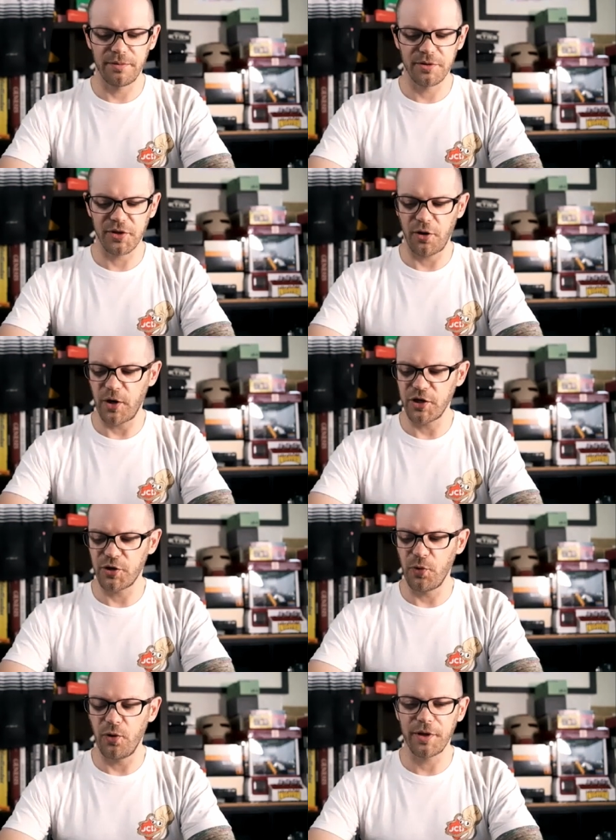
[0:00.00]
so much
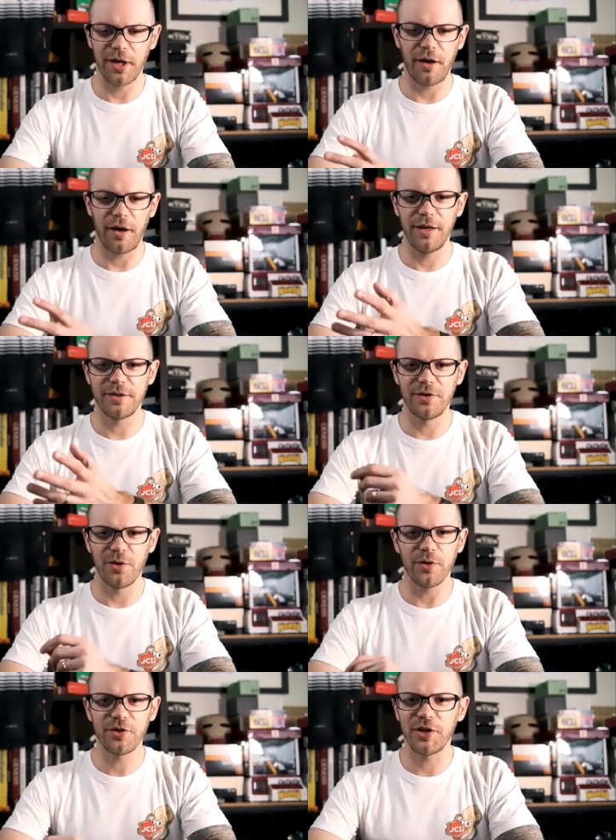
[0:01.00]
more that it's
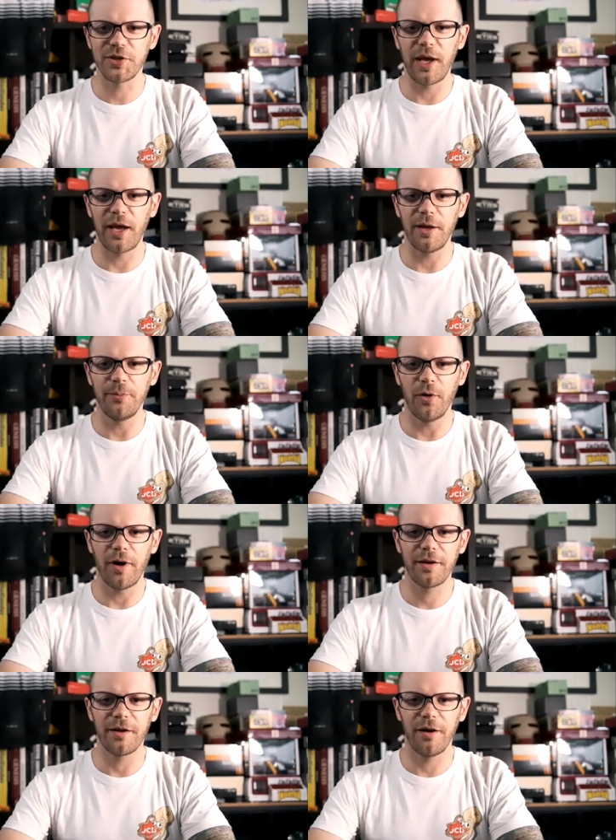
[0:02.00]
not just me anymore.
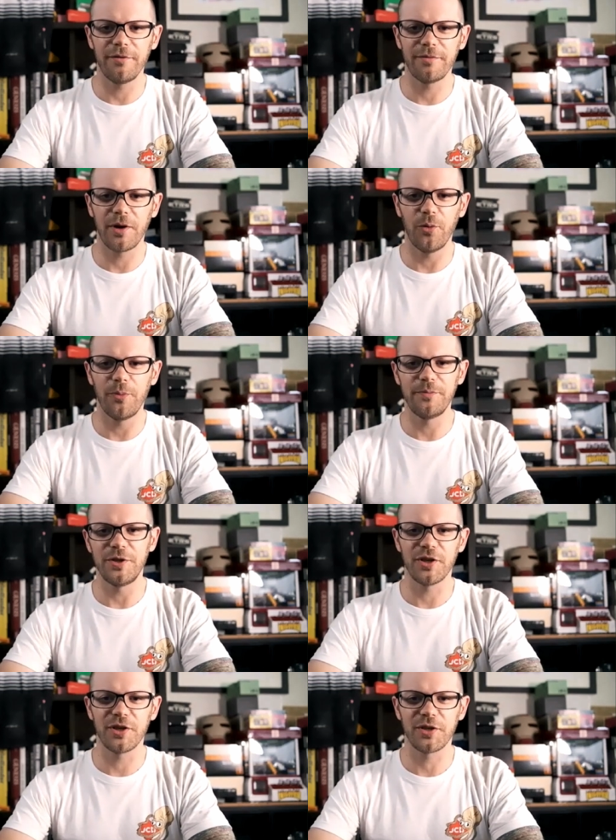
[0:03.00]
I can't call
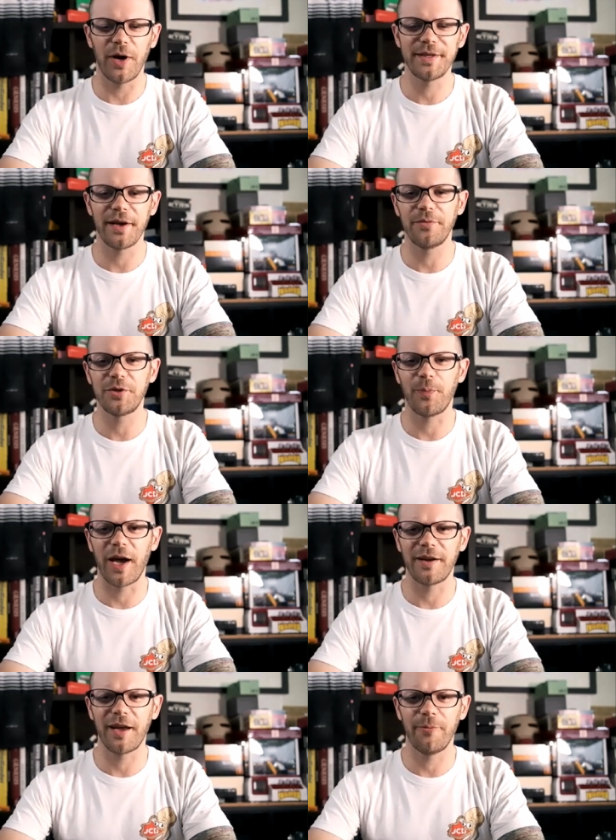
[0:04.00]
just myself
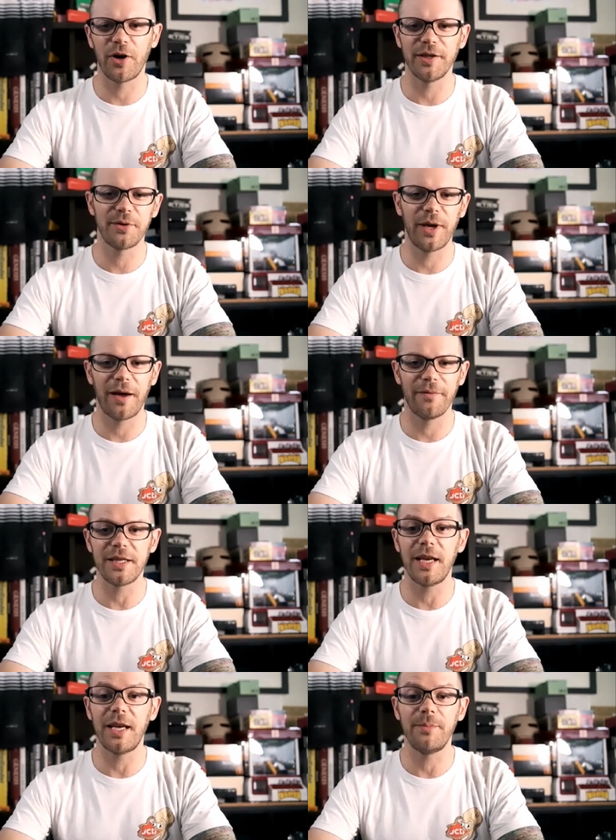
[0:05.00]
Japan Camera Hunter. We have a
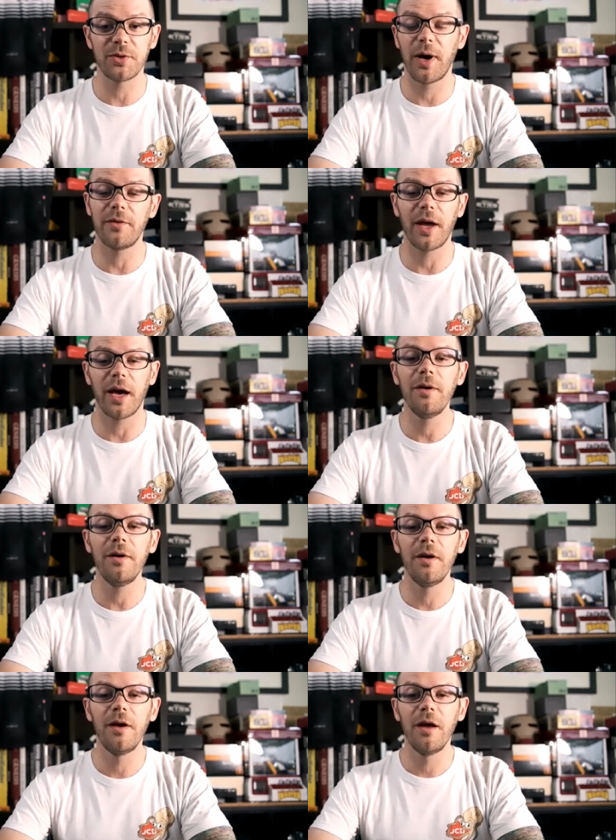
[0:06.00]
team as well now,
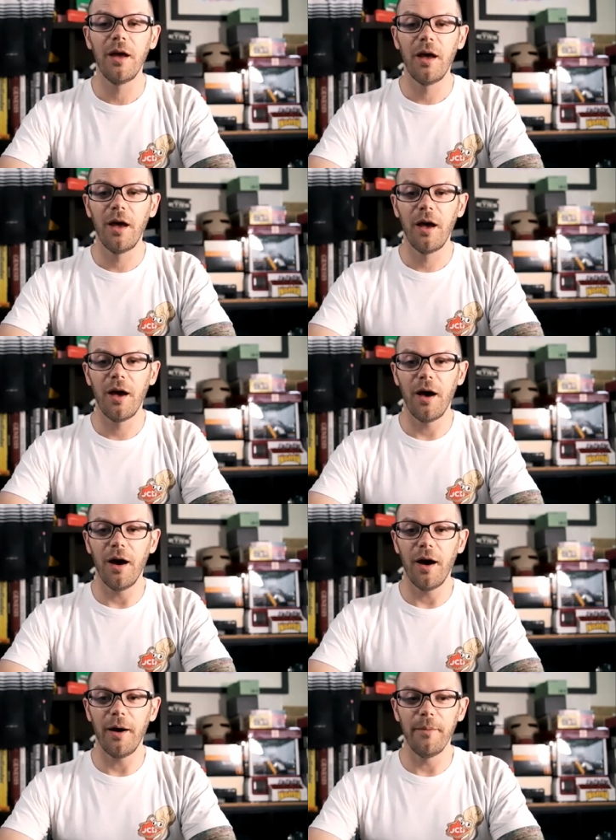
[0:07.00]

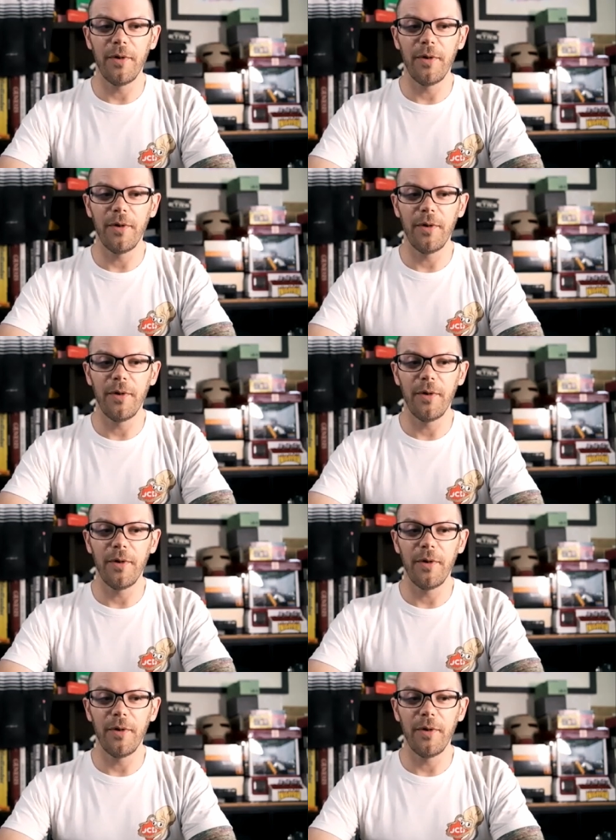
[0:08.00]
um,